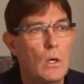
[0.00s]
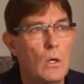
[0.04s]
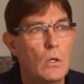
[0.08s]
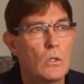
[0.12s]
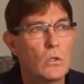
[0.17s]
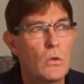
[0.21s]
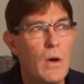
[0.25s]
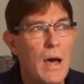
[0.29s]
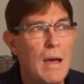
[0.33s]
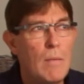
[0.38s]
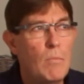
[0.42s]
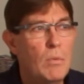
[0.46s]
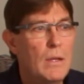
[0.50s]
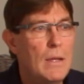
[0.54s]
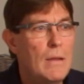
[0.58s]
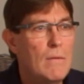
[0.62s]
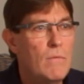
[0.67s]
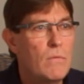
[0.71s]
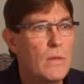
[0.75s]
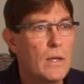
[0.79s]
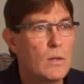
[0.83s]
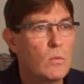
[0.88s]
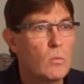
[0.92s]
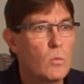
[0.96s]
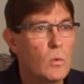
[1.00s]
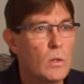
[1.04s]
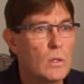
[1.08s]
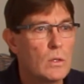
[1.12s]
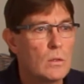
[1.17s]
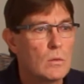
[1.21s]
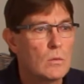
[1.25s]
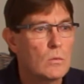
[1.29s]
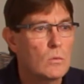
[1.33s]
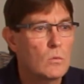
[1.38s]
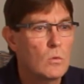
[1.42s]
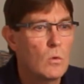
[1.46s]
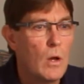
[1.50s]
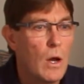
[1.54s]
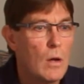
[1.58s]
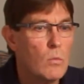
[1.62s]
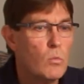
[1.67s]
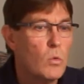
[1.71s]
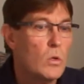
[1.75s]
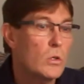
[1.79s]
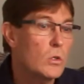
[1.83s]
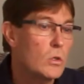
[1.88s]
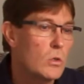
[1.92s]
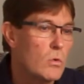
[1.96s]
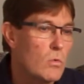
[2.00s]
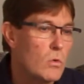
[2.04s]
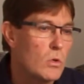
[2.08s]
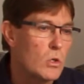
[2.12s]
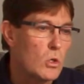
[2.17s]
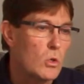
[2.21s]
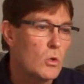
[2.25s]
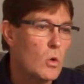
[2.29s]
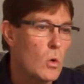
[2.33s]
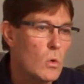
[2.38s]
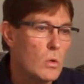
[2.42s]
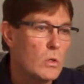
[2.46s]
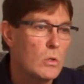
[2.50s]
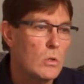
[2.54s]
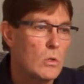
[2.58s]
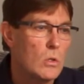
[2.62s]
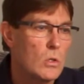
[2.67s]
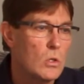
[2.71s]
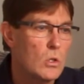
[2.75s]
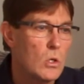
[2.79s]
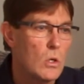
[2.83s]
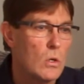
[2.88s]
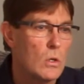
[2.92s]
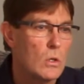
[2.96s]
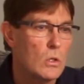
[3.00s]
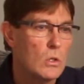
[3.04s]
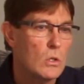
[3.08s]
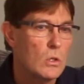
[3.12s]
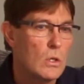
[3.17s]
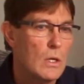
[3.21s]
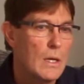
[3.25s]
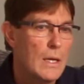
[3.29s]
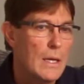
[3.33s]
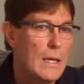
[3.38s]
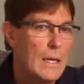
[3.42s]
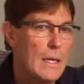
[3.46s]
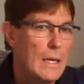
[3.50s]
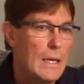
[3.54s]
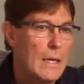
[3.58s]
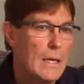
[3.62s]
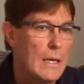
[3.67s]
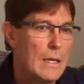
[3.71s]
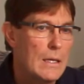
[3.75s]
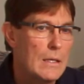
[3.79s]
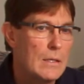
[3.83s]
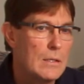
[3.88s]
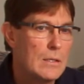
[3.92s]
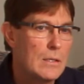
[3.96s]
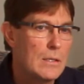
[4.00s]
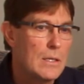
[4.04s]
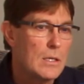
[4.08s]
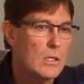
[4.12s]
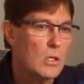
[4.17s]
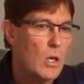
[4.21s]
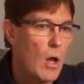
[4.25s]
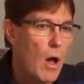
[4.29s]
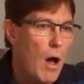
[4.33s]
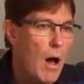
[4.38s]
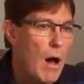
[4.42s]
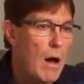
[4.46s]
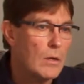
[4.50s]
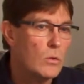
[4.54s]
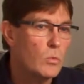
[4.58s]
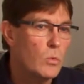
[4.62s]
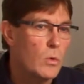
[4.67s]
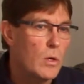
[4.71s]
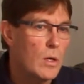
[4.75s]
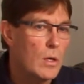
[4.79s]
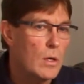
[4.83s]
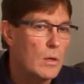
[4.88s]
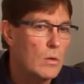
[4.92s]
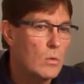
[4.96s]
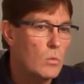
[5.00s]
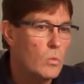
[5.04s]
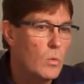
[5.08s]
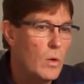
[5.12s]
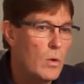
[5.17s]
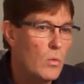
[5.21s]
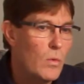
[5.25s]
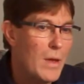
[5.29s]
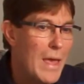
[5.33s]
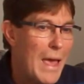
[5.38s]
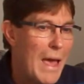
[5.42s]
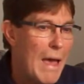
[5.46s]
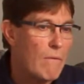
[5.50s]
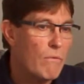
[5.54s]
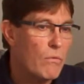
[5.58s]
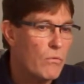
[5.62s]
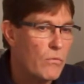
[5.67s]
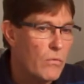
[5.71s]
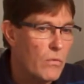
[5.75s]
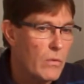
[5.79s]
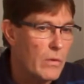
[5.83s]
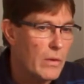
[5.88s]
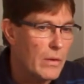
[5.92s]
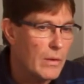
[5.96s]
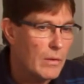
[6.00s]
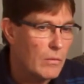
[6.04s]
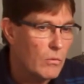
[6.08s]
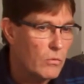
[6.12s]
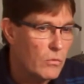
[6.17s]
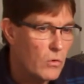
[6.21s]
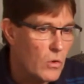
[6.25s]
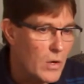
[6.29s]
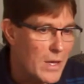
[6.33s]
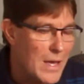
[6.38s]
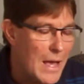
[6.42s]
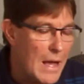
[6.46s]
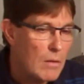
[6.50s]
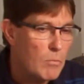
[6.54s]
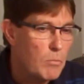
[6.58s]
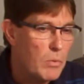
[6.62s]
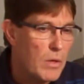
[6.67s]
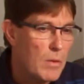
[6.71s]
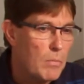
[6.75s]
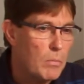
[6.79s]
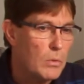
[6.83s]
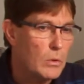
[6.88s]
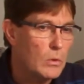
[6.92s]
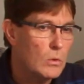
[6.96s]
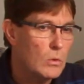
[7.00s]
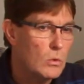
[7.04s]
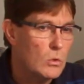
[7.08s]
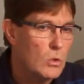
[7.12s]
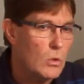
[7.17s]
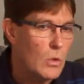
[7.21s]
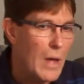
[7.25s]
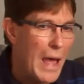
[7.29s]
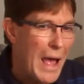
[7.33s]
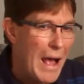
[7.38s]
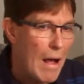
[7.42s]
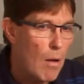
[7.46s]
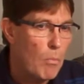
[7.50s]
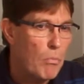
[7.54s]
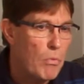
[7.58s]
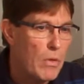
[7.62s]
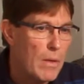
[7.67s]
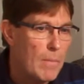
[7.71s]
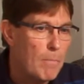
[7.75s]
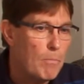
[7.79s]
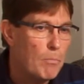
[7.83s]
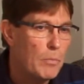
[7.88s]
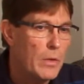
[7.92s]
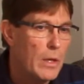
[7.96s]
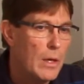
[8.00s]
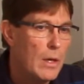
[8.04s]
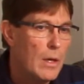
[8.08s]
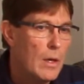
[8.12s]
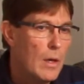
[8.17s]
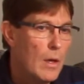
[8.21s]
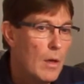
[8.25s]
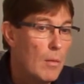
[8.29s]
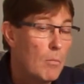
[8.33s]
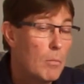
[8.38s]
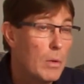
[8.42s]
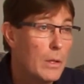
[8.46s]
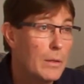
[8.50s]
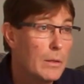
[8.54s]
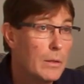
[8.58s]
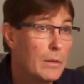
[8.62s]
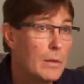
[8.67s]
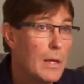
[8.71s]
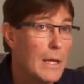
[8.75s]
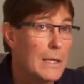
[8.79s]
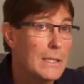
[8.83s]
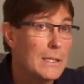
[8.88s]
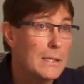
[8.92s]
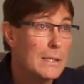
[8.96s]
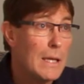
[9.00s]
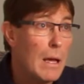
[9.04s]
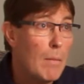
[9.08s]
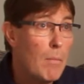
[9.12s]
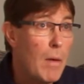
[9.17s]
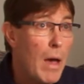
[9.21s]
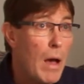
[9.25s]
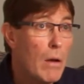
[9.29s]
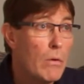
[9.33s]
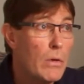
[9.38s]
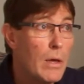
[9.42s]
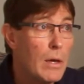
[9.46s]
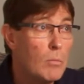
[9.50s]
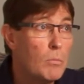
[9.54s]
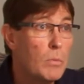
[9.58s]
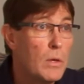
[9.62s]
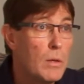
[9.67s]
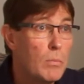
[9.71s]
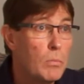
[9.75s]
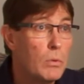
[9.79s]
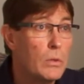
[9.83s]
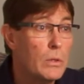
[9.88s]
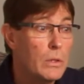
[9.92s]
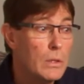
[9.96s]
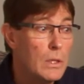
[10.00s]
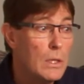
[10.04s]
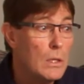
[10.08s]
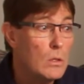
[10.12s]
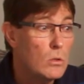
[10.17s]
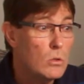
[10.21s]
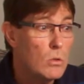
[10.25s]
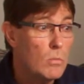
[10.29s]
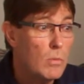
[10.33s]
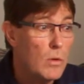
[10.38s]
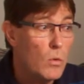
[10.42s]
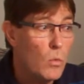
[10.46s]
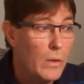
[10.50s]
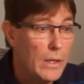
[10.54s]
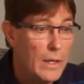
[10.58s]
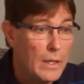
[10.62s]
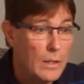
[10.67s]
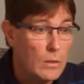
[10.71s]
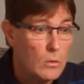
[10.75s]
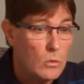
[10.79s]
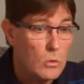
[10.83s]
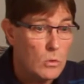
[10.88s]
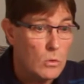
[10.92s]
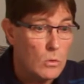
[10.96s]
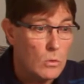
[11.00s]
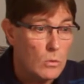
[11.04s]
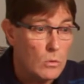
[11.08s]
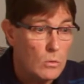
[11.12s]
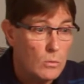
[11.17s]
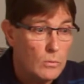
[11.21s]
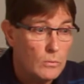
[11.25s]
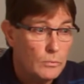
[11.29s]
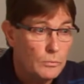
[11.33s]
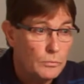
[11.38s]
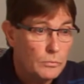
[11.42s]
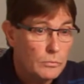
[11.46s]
So I believe that what God wants to restore to the church is this heart where we have for young people to help them, but that somehow young people need to be willing to